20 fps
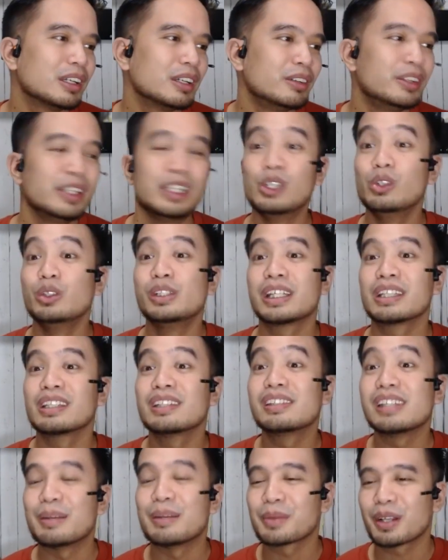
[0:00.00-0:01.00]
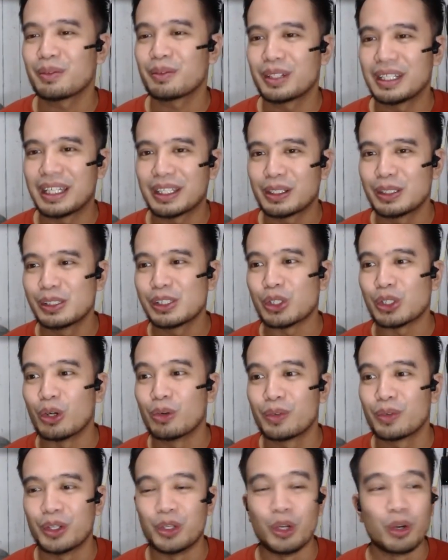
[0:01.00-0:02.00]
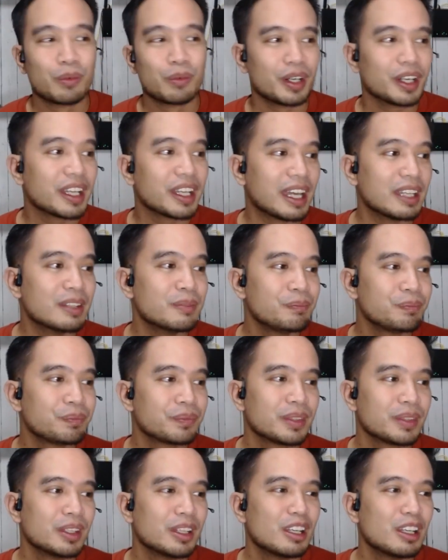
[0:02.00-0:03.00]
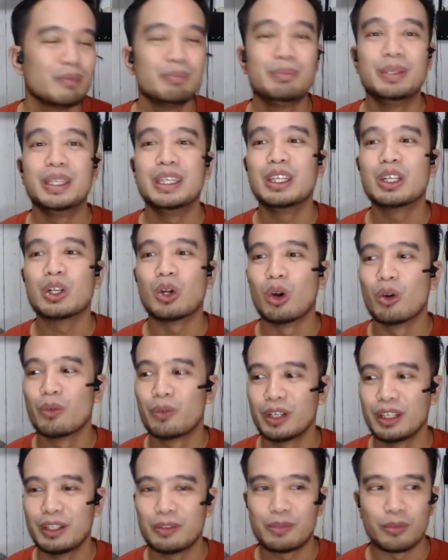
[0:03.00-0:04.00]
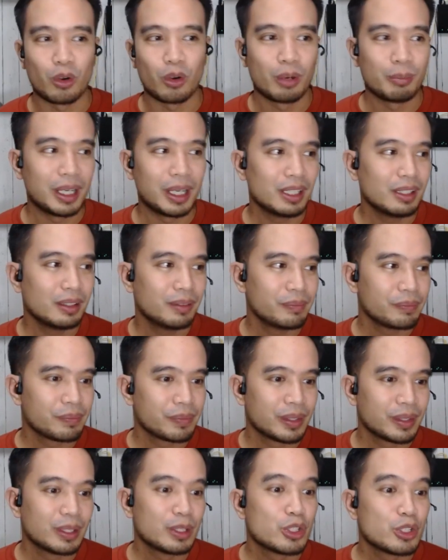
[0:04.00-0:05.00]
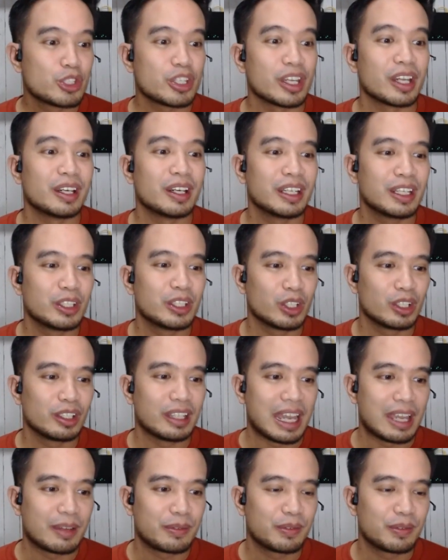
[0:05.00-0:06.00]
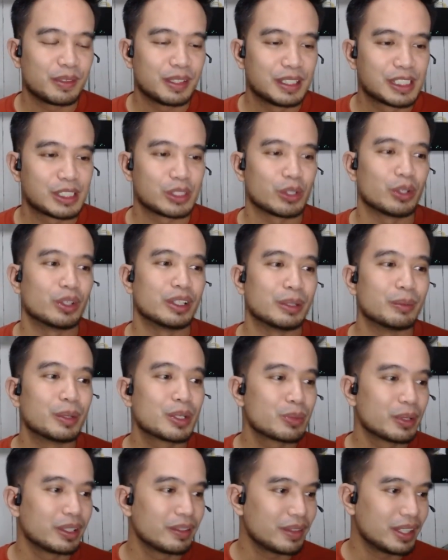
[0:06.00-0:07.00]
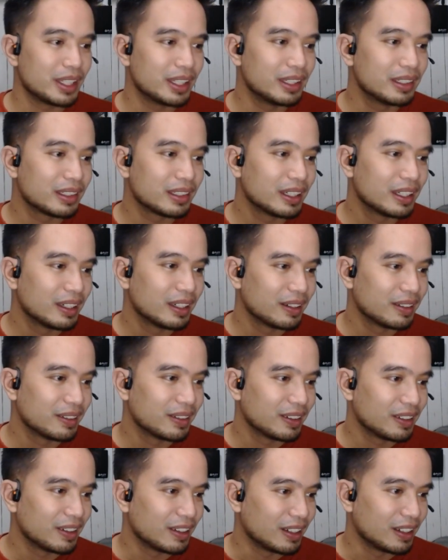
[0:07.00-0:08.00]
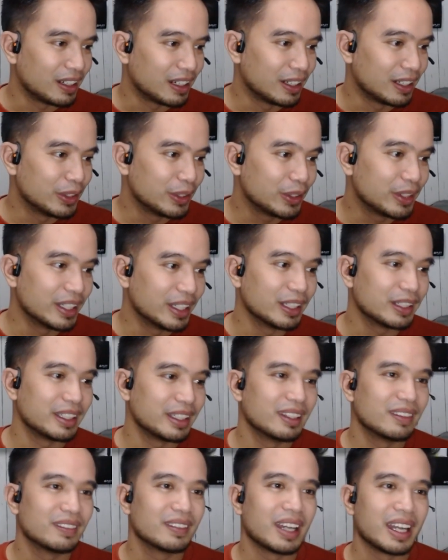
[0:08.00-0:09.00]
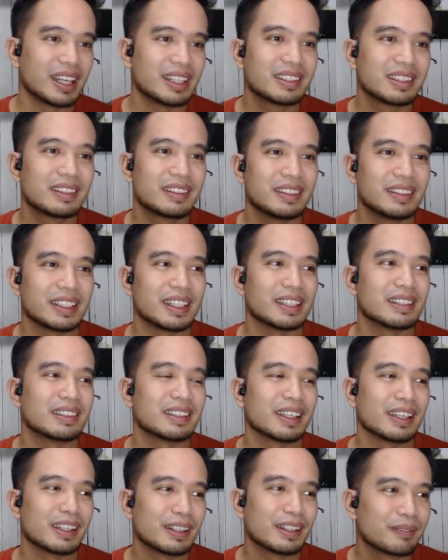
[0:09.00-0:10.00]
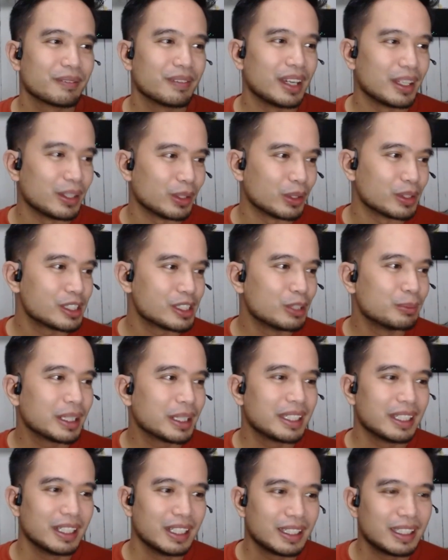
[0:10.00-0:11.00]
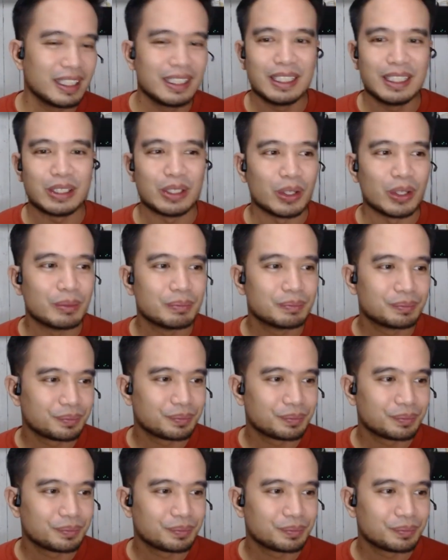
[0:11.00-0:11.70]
Reusing the same cover letters over and over again? Being overly formal? Sharing your life story? Which one of these are you guilty of, guys? Sige, sige. Ano? Sino mang guilty dito?